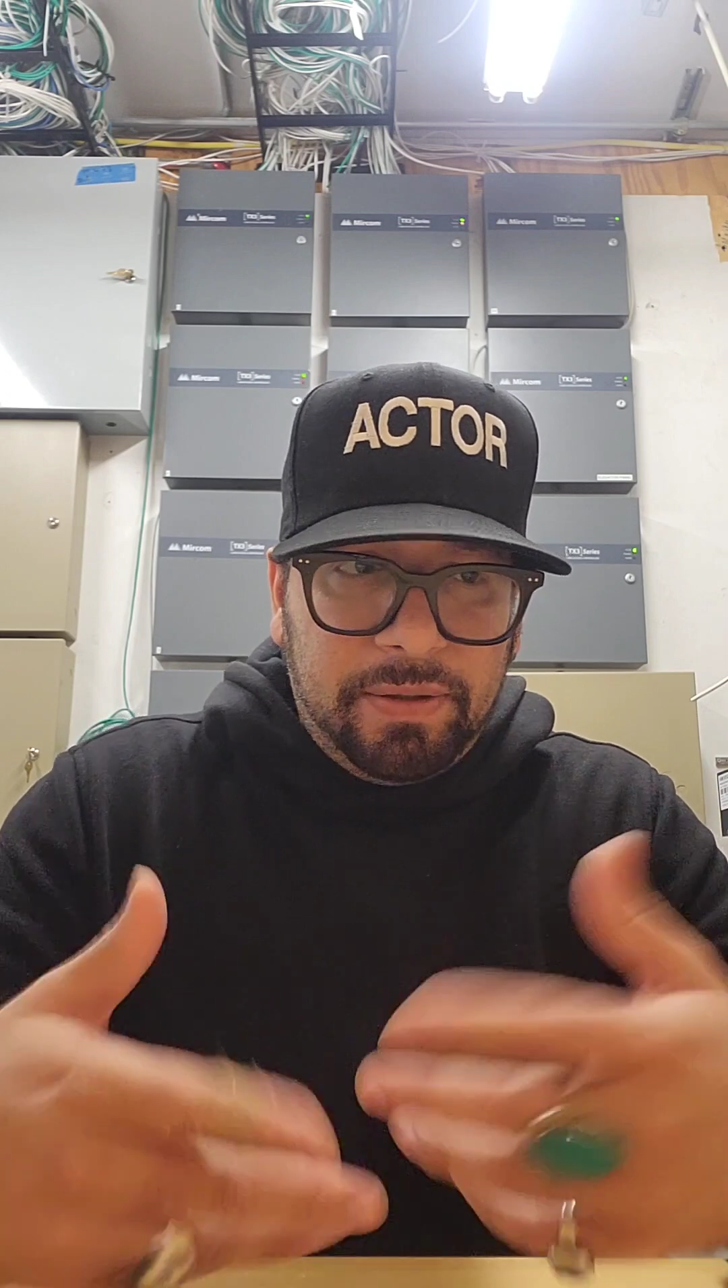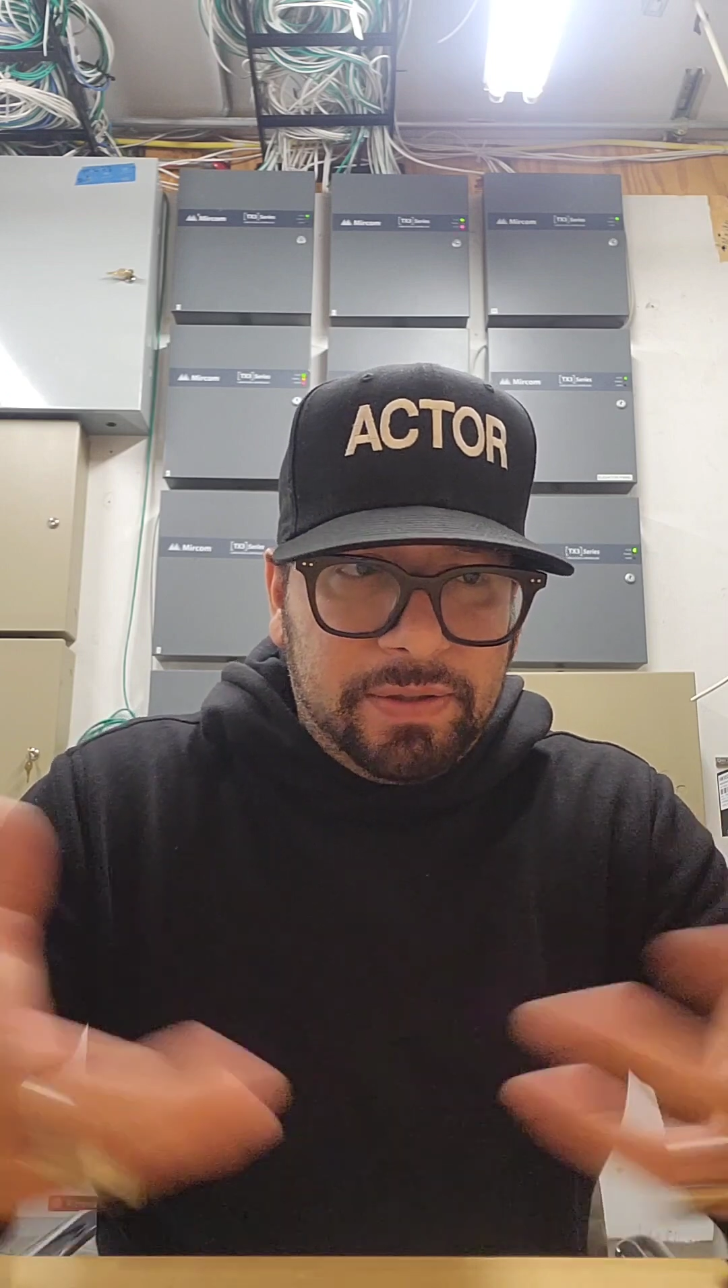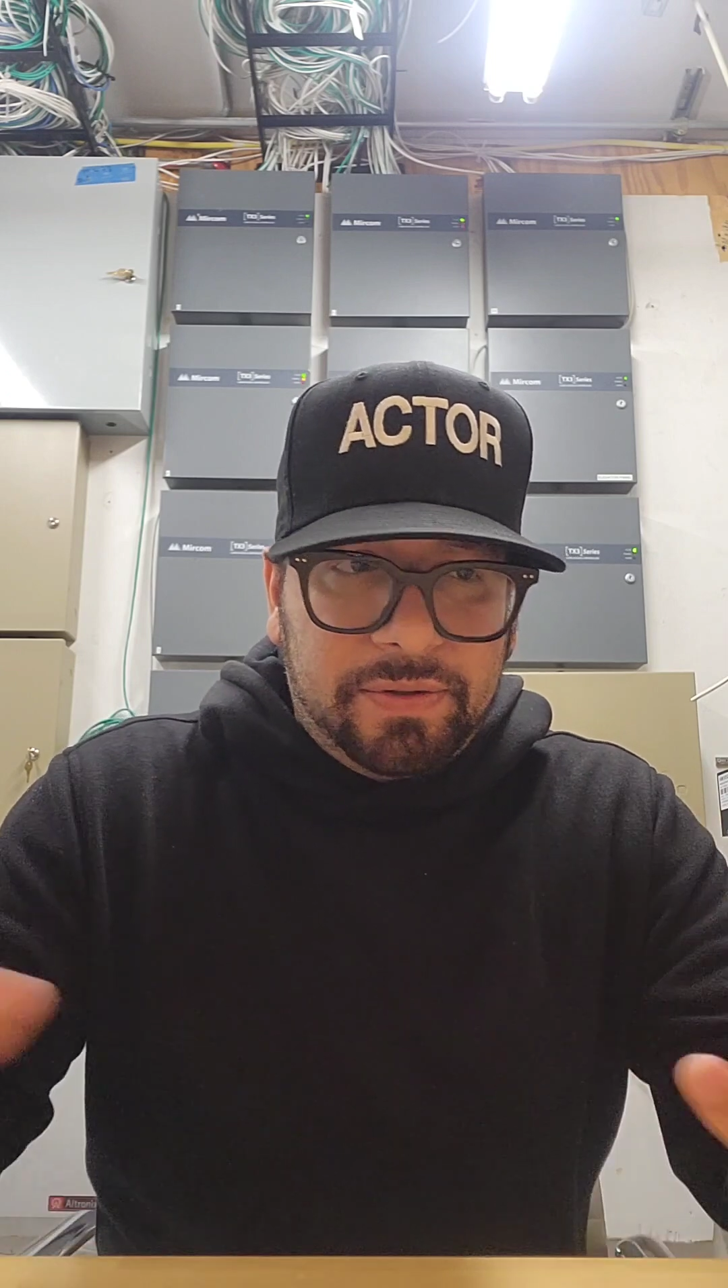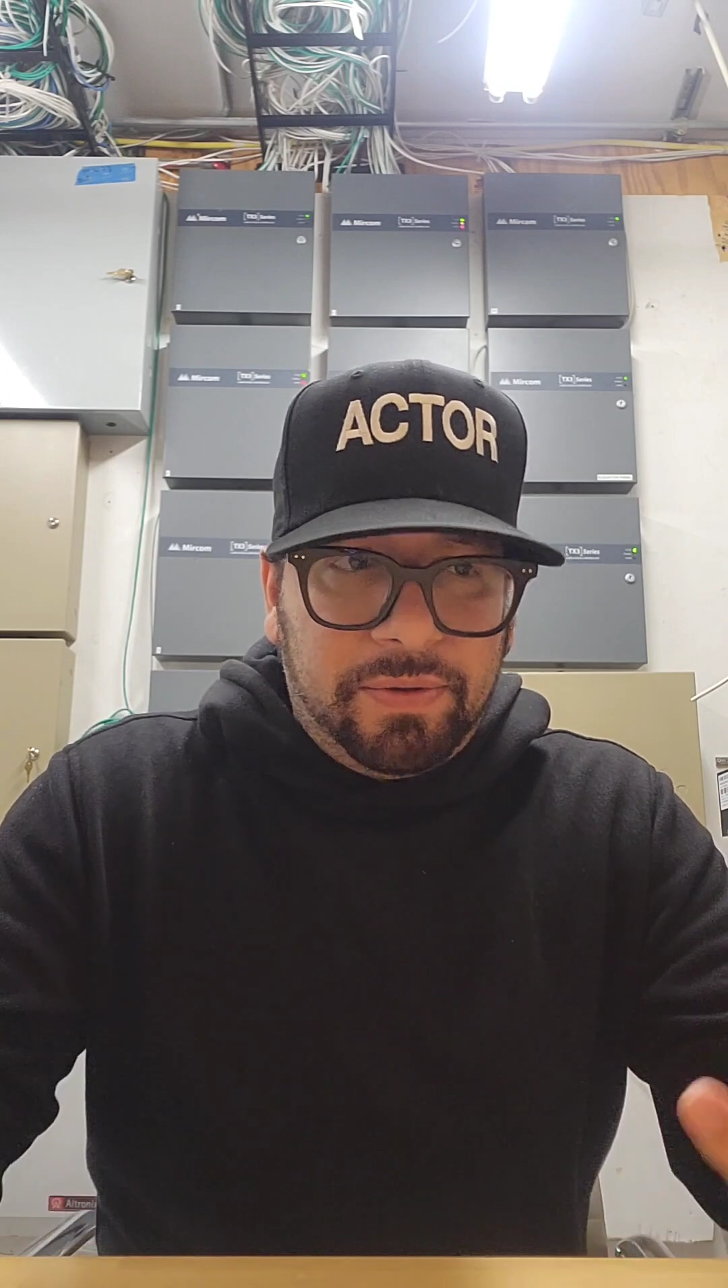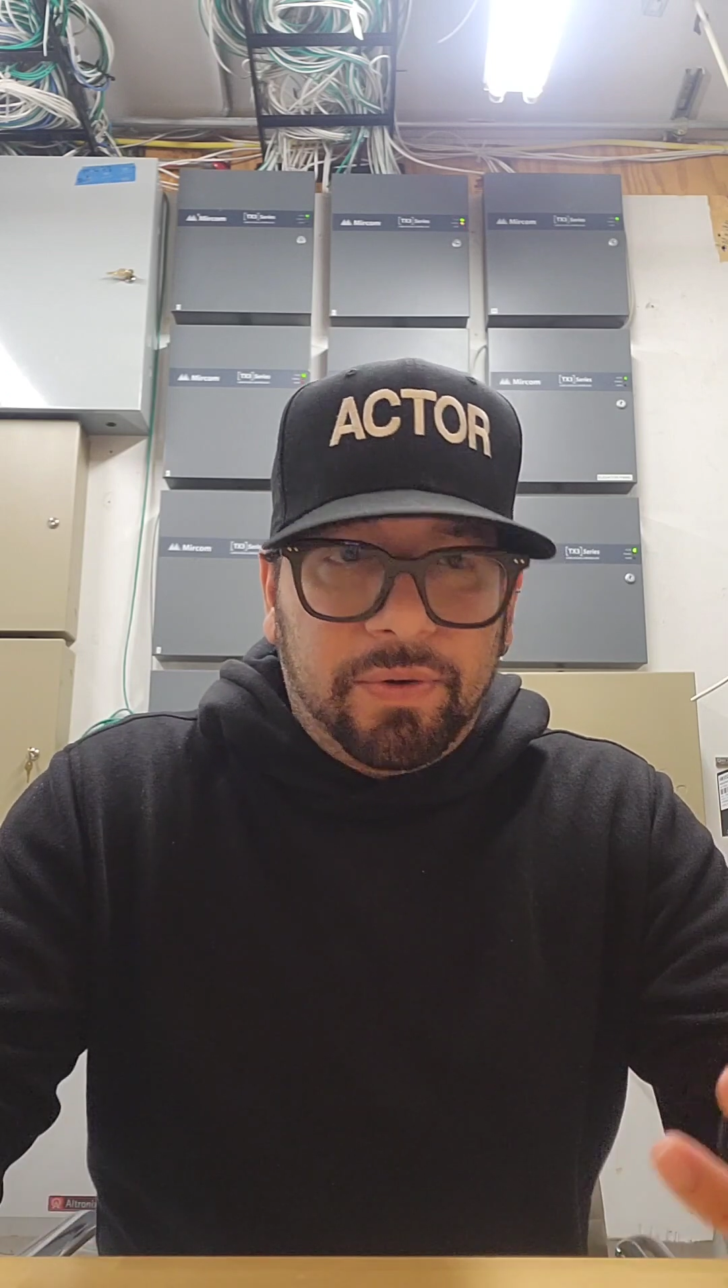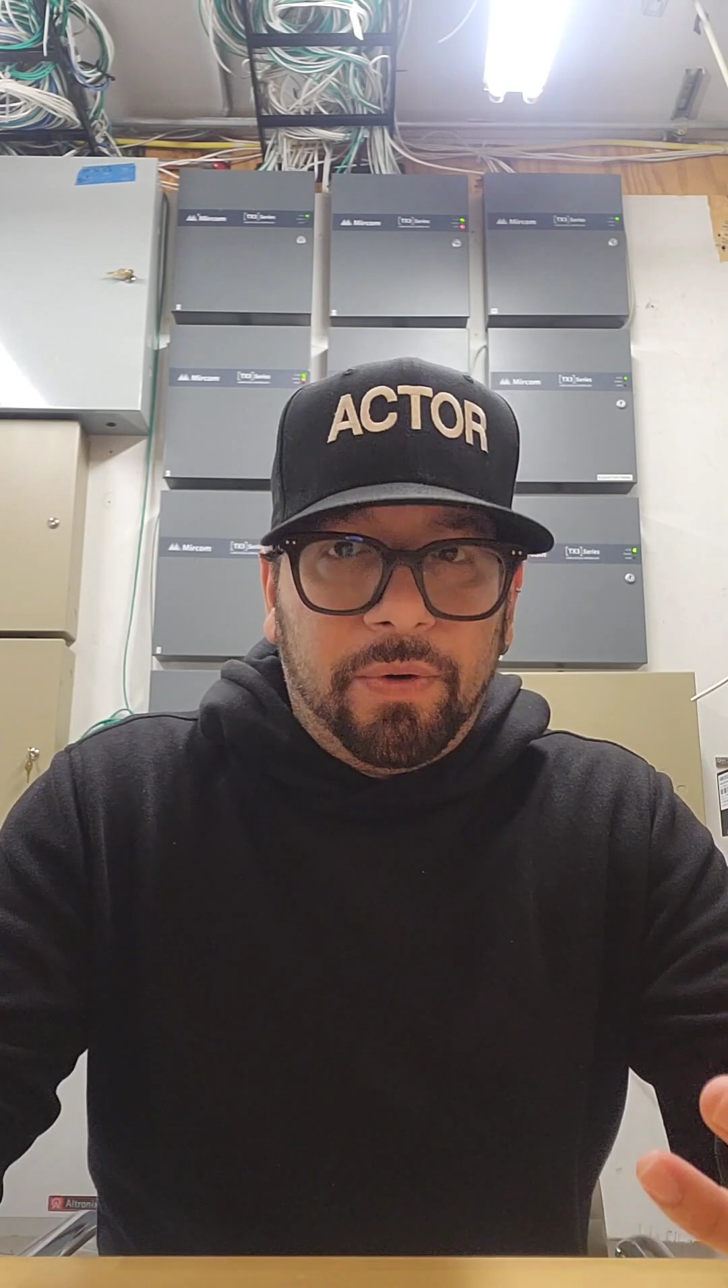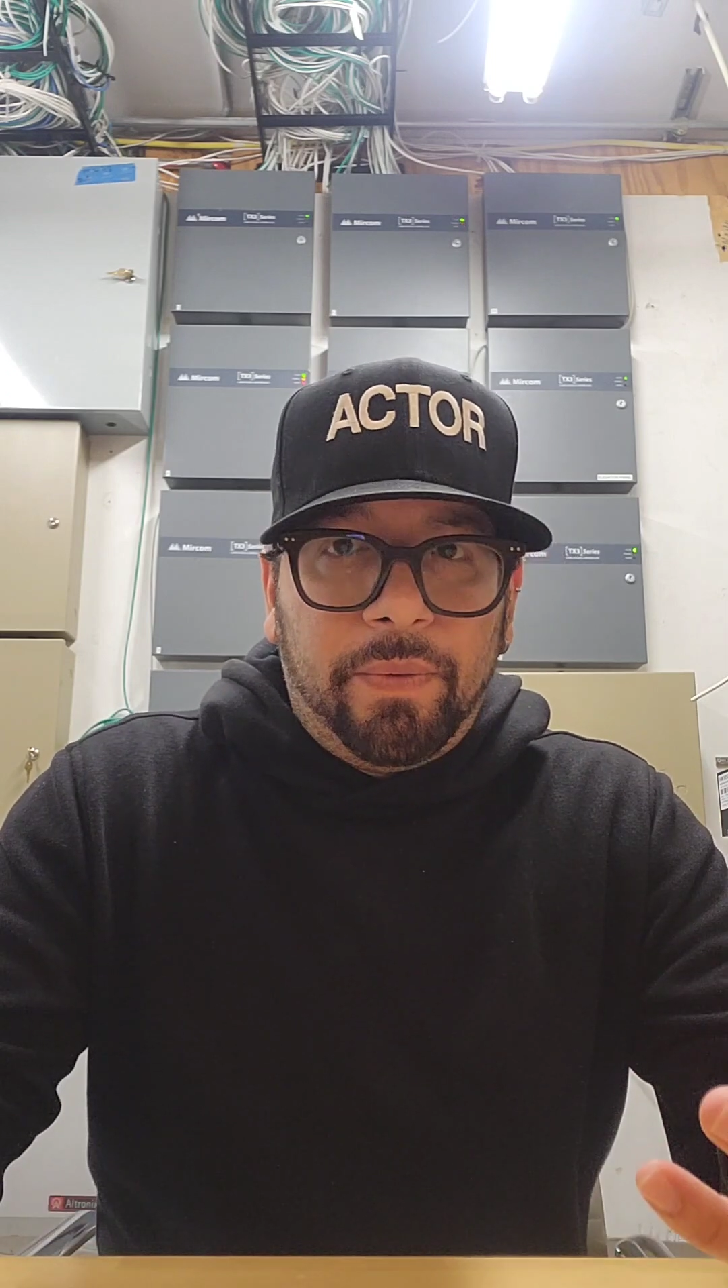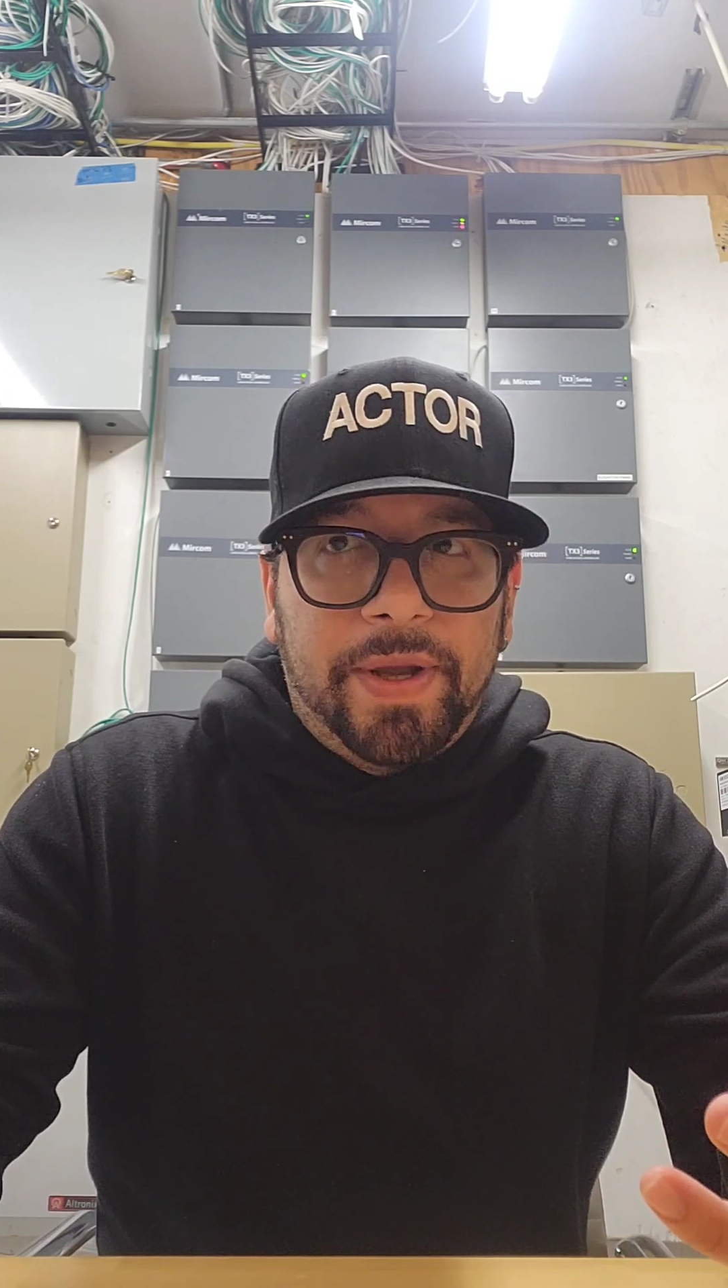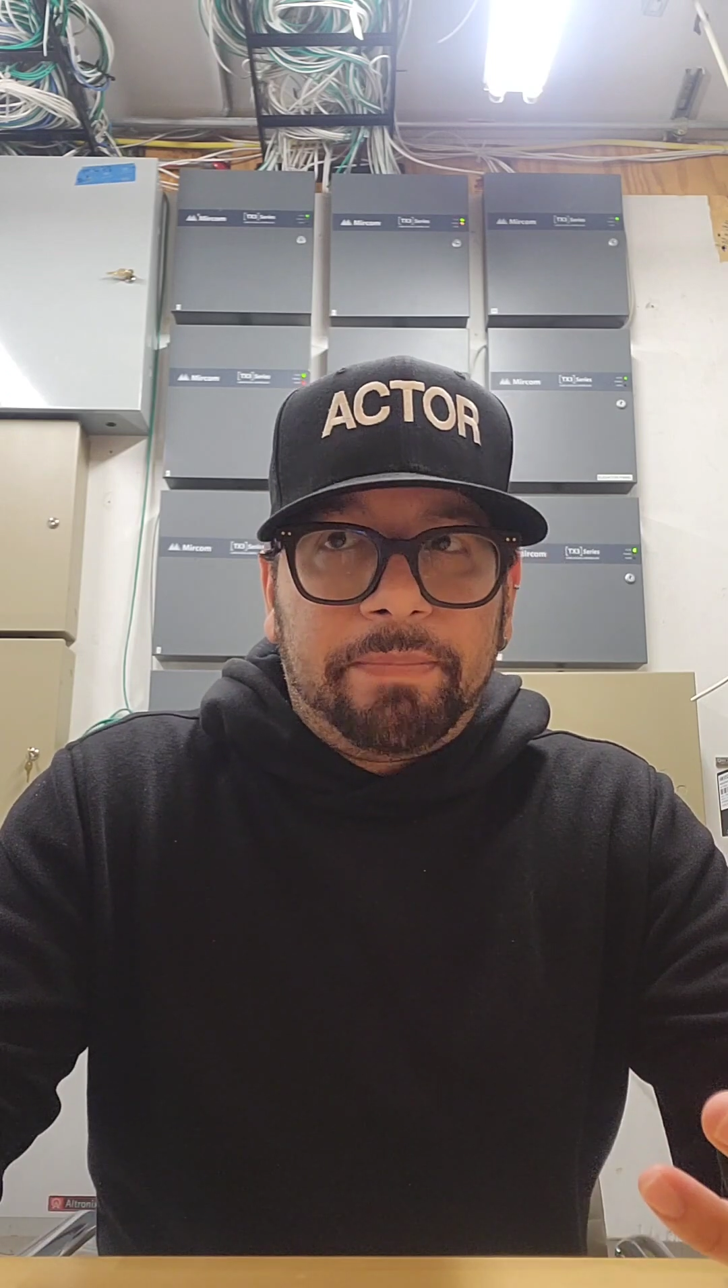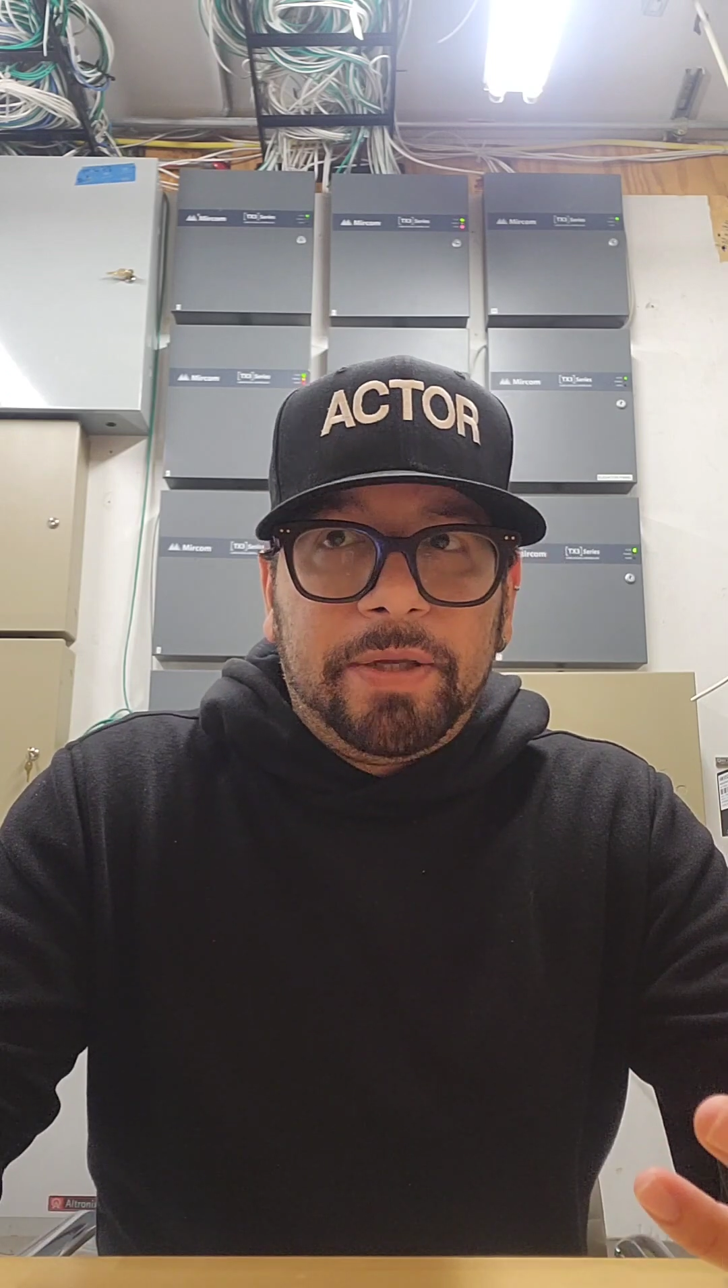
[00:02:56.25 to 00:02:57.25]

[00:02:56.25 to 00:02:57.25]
oh, it's all white